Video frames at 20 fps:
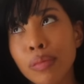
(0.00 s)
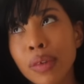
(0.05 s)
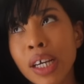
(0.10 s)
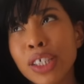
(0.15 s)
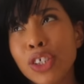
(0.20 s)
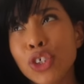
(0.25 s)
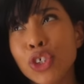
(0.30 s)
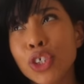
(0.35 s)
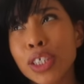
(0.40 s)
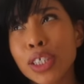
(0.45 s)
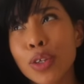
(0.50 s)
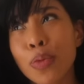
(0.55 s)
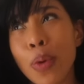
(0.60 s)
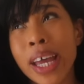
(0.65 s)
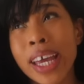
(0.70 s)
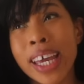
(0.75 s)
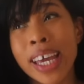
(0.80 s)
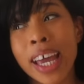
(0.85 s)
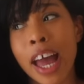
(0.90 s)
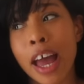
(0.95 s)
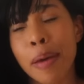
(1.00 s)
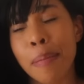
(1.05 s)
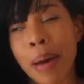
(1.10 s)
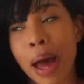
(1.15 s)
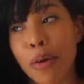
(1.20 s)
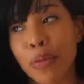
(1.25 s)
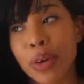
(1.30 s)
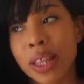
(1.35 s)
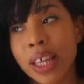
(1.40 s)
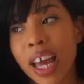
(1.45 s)
it's just the way he came
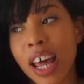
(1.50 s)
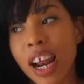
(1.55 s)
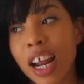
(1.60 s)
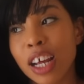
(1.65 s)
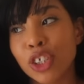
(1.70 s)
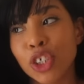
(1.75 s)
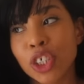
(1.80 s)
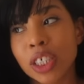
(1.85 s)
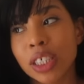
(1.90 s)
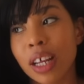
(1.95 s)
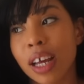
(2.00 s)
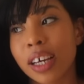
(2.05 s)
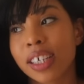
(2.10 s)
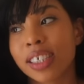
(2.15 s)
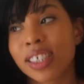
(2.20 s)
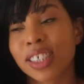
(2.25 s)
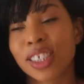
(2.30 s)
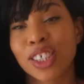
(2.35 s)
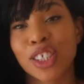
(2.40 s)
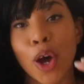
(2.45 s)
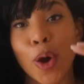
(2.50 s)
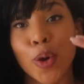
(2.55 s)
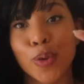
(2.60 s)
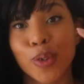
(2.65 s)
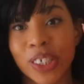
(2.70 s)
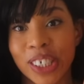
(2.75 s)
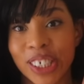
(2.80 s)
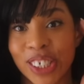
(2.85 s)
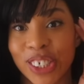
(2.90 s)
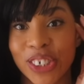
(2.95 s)
out with it, and I was just like so
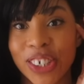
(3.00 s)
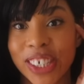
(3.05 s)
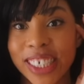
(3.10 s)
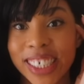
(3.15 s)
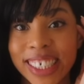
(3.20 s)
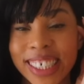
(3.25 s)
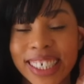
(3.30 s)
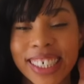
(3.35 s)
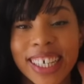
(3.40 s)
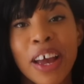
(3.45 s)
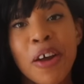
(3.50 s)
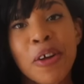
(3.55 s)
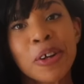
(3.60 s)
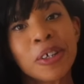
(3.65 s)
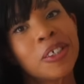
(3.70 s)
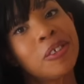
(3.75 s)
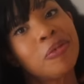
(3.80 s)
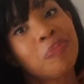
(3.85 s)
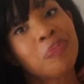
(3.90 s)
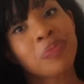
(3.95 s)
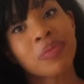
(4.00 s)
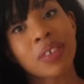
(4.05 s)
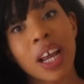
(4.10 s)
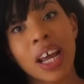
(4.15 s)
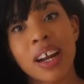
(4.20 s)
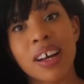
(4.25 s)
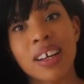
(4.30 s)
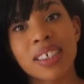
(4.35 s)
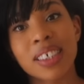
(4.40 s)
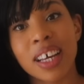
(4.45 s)
stunned.
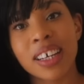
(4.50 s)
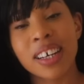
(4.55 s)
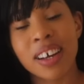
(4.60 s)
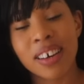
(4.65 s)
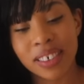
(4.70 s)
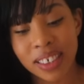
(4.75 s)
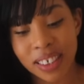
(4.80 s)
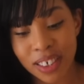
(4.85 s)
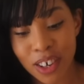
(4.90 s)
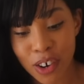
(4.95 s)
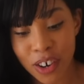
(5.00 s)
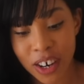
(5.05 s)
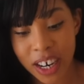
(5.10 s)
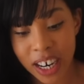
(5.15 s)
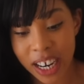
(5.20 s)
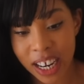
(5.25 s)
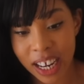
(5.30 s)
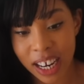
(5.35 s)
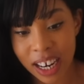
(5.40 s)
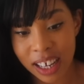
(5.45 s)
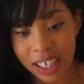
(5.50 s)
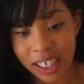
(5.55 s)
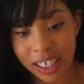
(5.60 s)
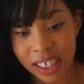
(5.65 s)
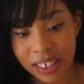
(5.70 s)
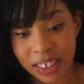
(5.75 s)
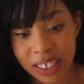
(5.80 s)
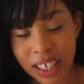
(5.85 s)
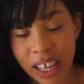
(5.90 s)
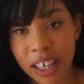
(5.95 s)
And I was like, no, sorry. And
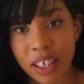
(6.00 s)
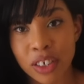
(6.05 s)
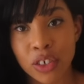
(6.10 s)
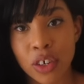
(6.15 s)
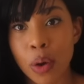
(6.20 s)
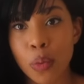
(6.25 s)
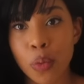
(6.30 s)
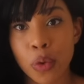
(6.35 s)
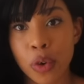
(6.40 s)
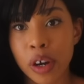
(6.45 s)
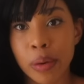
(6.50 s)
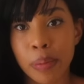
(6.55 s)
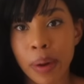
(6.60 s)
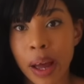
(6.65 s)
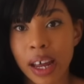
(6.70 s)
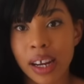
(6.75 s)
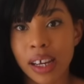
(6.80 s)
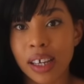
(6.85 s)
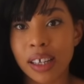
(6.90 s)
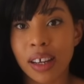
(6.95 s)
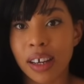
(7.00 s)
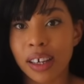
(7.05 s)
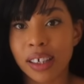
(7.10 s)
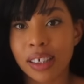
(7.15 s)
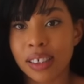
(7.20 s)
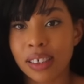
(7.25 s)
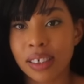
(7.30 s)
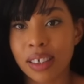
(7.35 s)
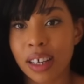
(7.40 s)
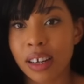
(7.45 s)
he's like, don't worry about it.
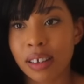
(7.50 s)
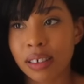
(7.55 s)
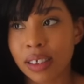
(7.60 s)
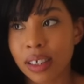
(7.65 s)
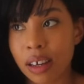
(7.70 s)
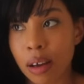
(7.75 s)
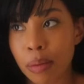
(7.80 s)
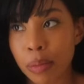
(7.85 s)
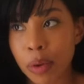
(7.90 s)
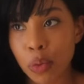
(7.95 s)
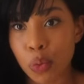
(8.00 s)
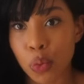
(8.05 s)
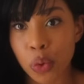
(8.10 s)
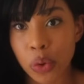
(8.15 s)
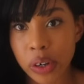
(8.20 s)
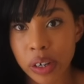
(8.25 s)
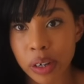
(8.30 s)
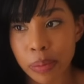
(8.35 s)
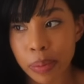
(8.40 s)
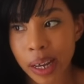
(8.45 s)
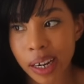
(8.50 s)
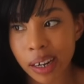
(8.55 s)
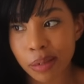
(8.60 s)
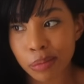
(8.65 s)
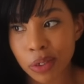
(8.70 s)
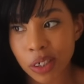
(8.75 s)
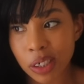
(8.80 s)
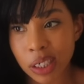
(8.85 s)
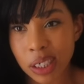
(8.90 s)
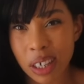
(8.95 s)
Like, and I was like, I'm not worried about it.
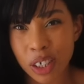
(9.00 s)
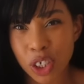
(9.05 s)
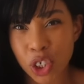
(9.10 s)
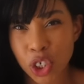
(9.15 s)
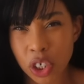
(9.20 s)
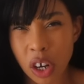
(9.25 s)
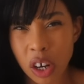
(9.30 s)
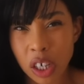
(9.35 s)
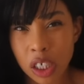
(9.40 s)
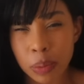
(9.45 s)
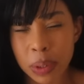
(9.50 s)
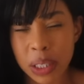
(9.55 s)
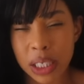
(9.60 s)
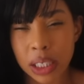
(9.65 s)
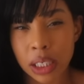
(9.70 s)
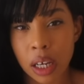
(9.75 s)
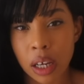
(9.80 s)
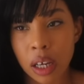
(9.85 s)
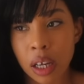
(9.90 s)
I'm just like shocked, because